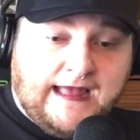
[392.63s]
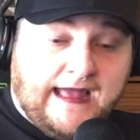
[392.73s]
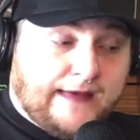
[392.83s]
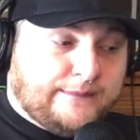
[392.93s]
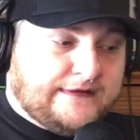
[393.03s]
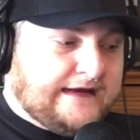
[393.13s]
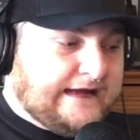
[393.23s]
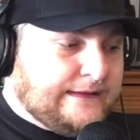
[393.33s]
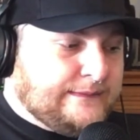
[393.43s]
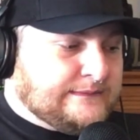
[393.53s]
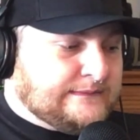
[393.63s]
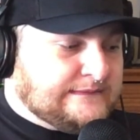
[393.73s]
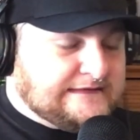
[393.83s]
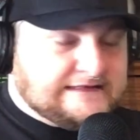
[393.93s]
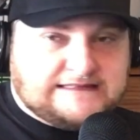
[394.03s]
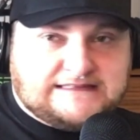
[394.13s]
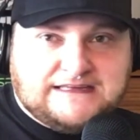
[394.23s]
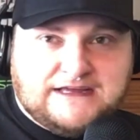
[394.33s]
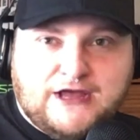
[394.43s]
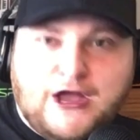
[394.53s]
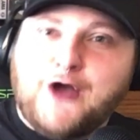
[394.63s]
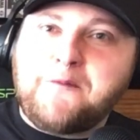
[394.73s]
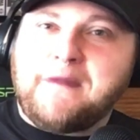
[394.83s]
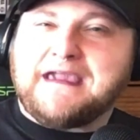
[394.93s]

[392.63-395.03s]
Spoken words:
M&M's. Oh